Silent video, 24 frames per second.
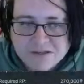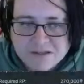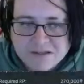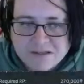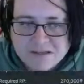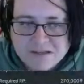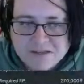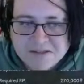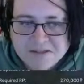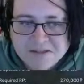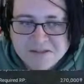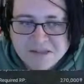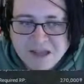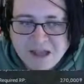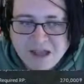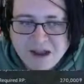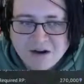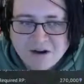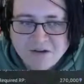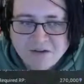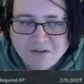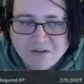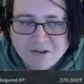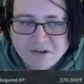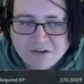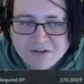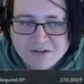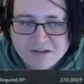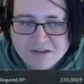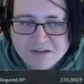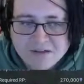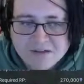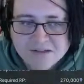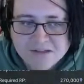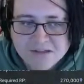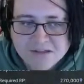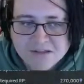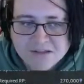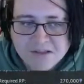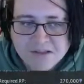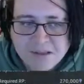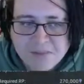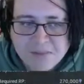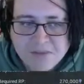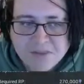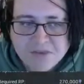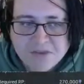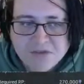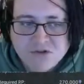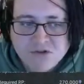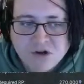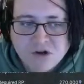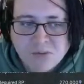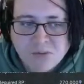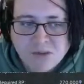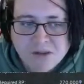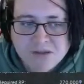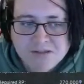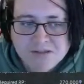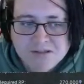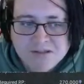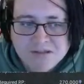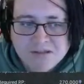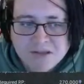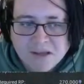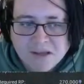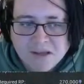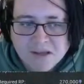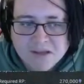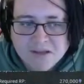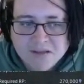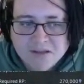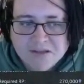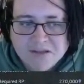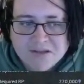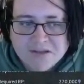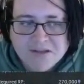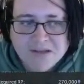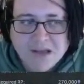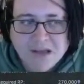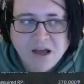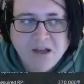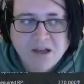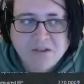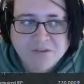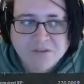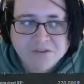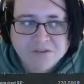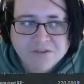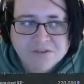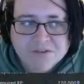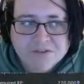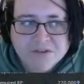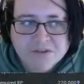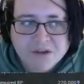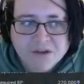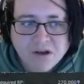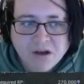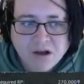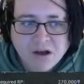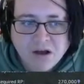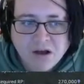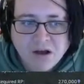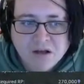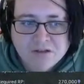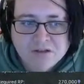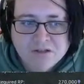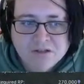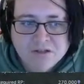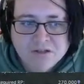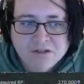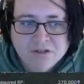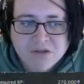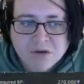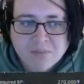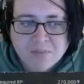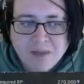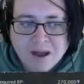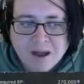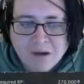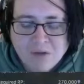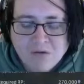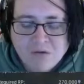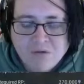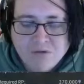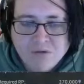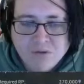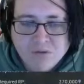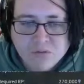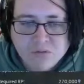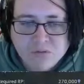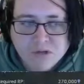it's there and those Exocets there. But the trouble is these guns are just so powerful.